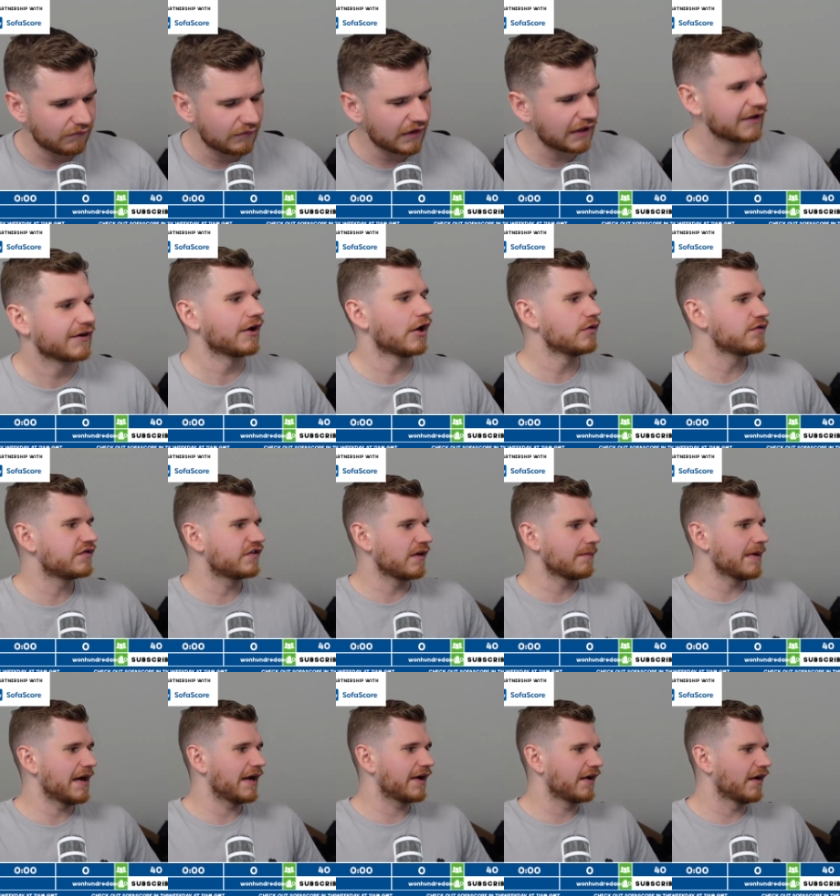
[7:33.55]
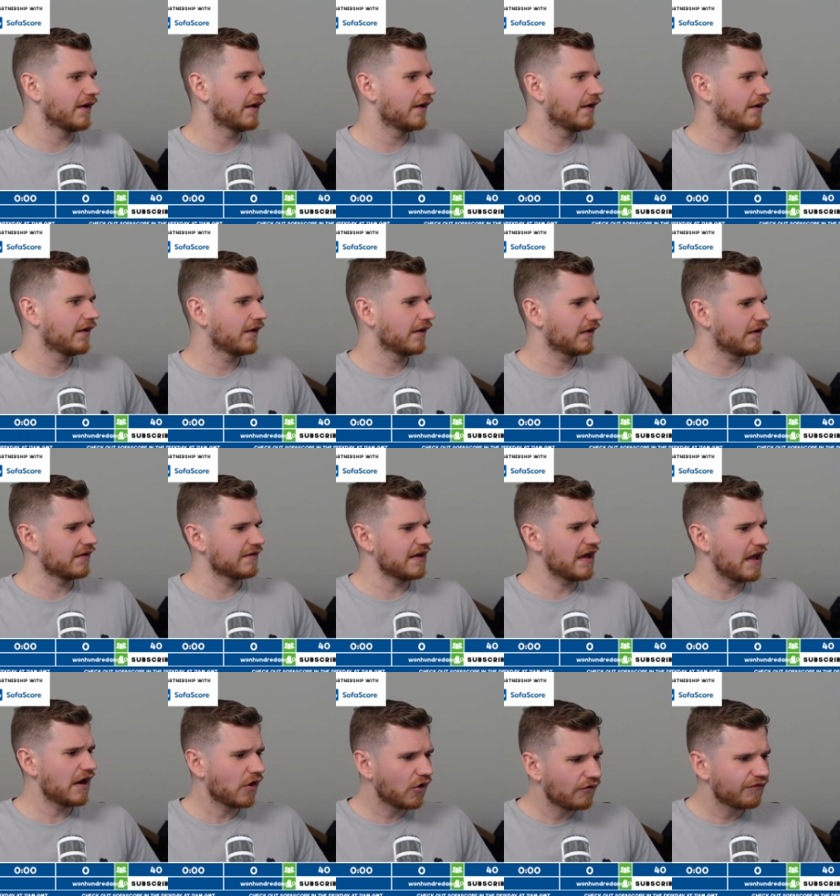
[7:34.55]
I'd go Skamacca because
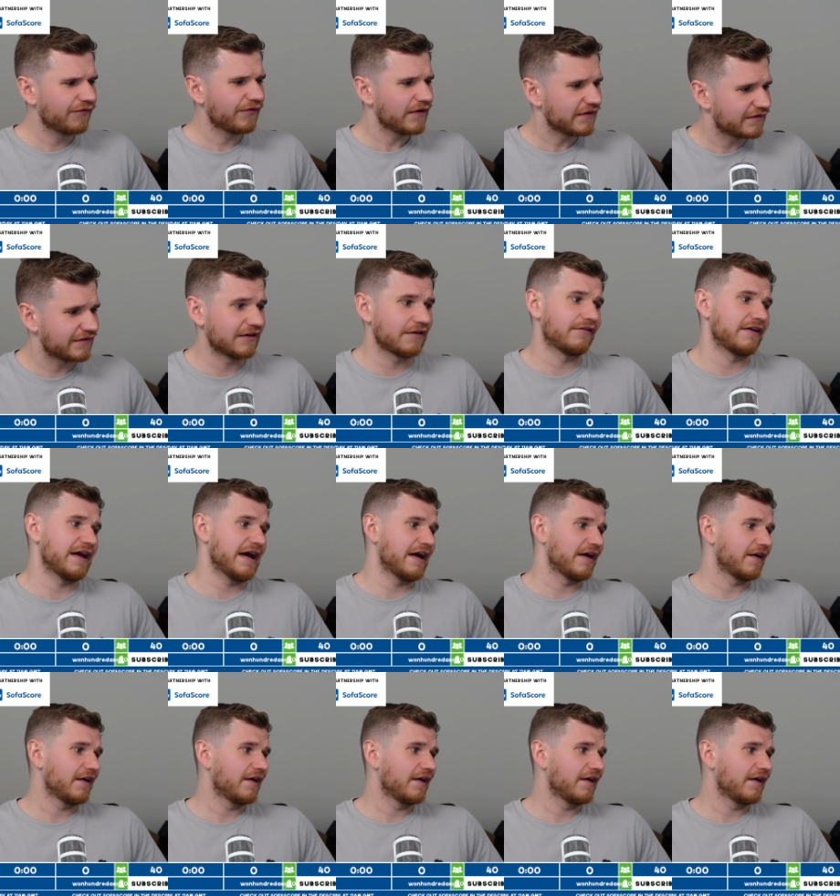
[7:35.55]
I love Serie